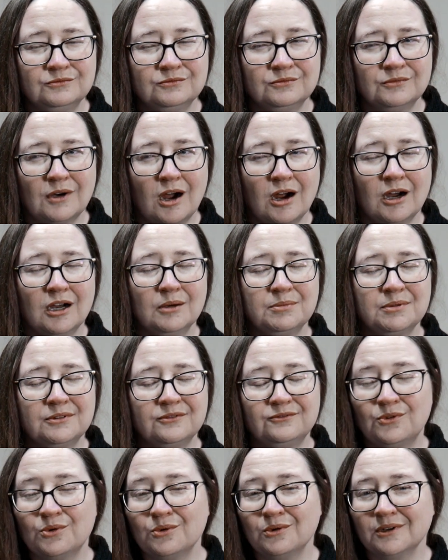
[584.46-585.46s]
Harp
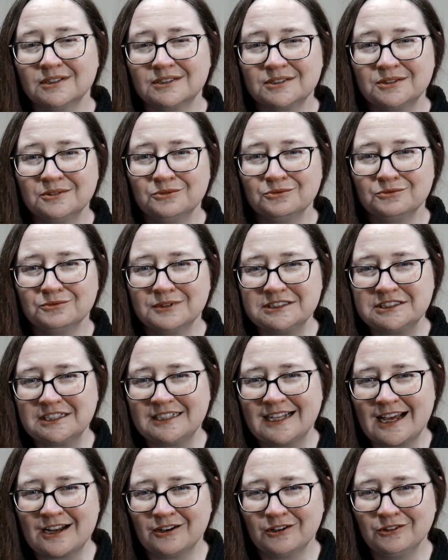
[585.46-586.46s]
Fort Rigid
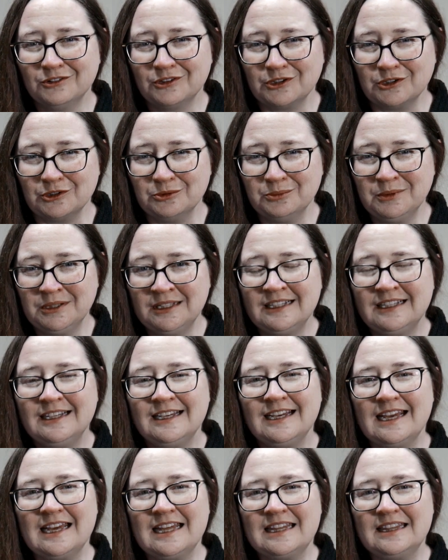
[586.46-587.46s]
Heddle loom
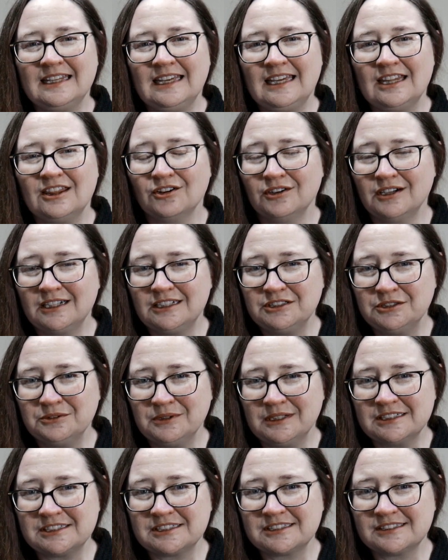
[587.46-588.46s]
in the
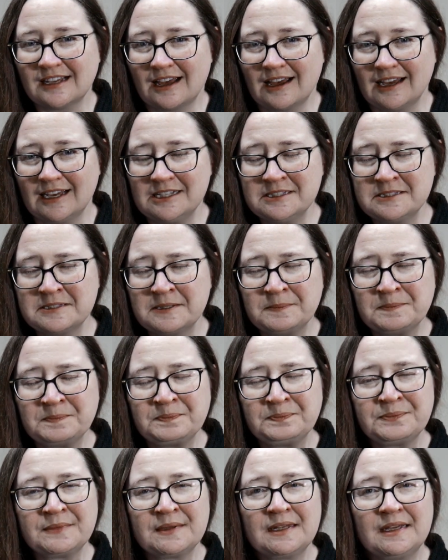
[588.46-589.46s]
32-inch size.
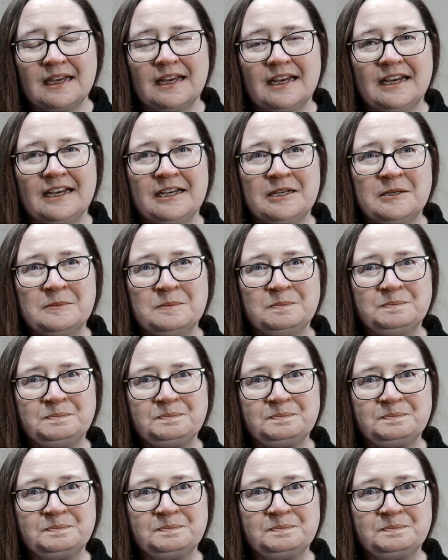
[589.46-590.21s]
As